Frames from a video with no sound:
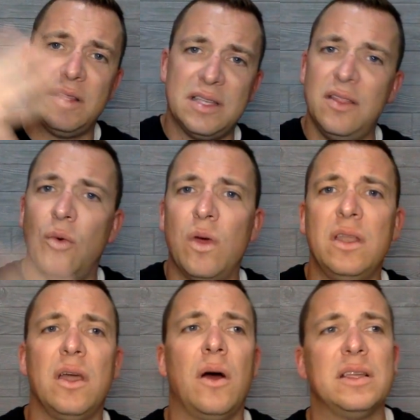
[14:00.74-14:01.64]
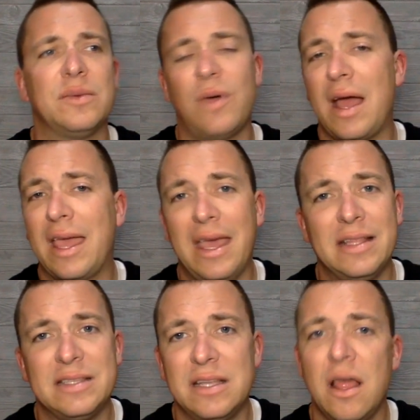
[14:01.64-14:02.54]
It's in the window. I said well, I
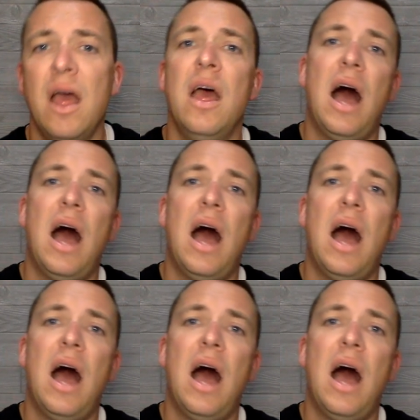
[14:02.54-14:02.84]
can't see. Any.